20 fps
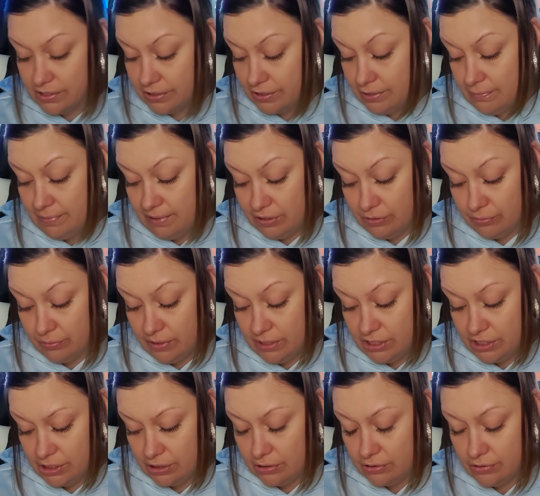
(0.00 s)
There could be three
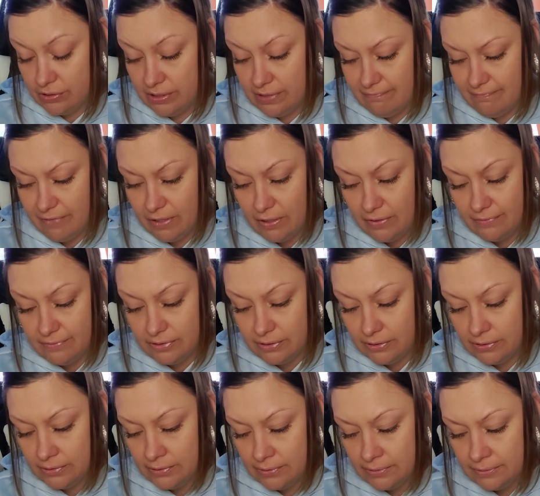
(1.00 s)
children involved.